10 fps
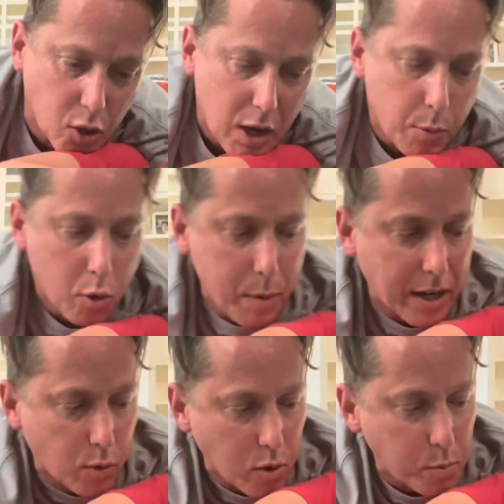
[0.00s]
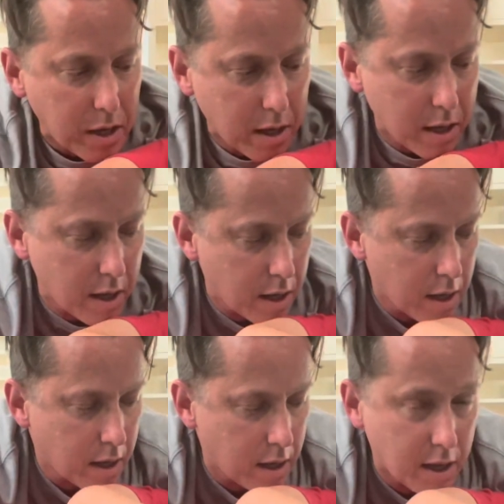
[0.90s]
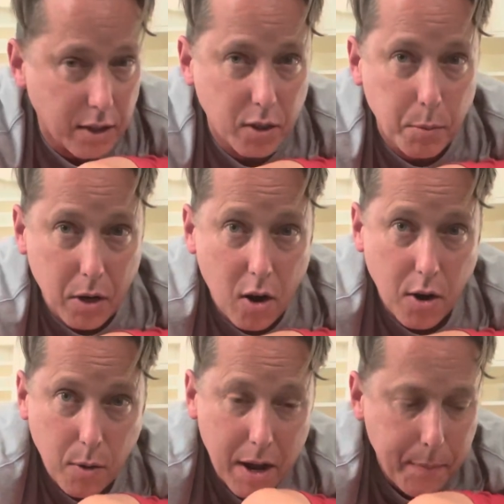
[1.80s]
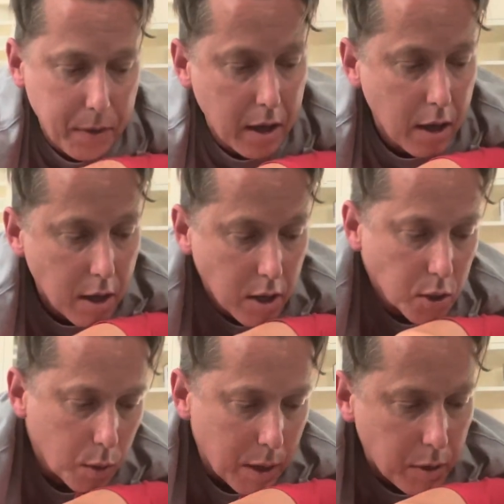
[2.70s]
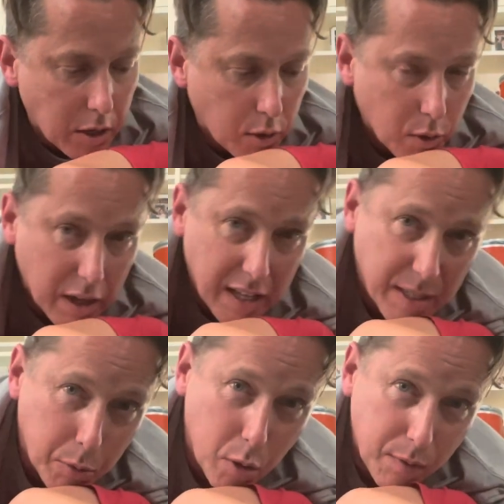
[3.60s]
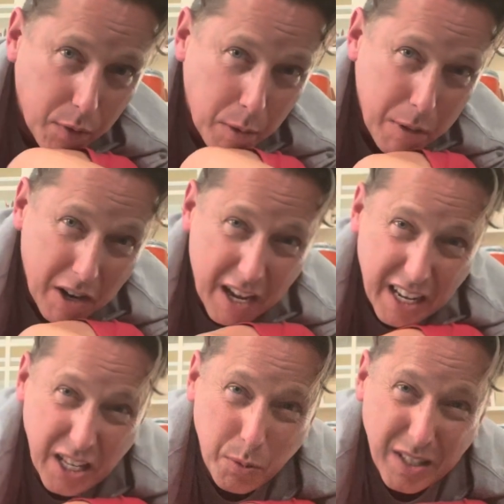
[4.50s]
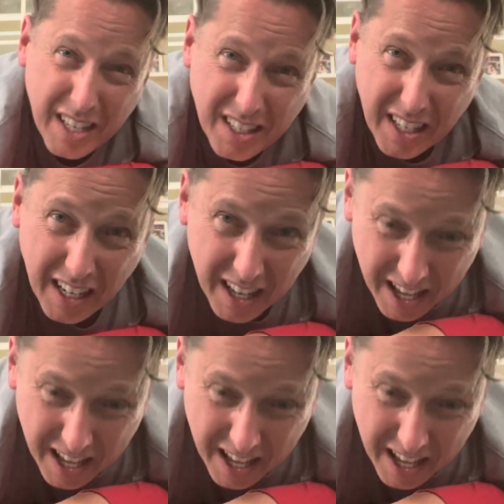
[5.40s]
Try and roll back towards me. That's a little bit harder, right? So what I want to do is I'm going for the Americana. He's resisting.